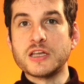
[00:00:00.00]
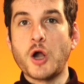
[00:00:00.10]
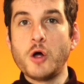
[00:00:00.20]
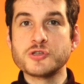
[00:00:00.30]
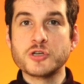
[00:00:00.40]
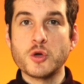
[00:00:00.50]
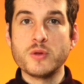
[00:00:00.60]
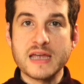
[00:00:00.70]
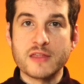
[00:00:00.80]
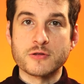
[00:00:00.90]
can also go
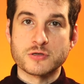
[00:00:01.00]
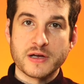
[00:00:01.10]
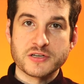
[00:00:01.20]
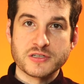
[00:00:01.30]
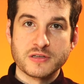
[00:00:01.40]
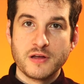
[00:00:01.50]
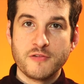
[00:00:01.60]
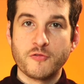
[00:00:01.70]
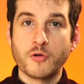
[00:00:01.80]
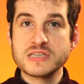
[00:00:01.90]
in the other direction.
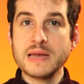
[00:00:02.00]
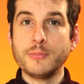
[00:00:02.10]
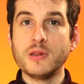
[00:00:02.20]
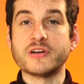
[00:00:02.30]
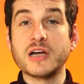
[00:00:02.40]
For example, if a